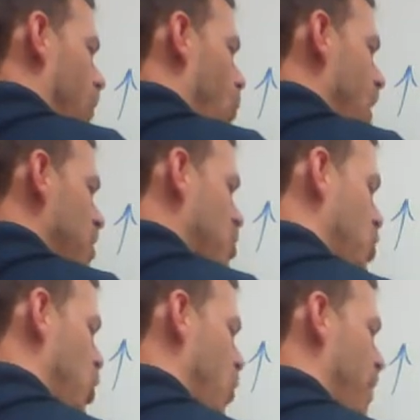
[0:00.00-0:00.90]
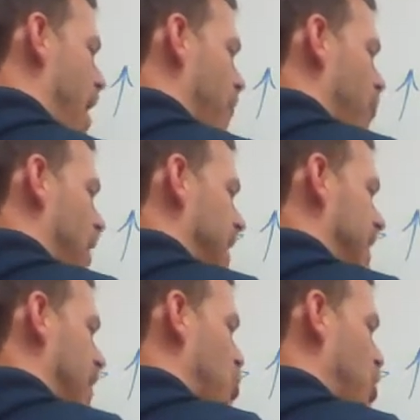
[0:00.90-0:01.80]
what is true about
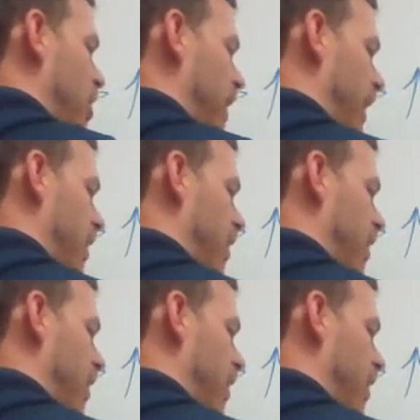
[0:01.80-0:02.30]
francium shielding?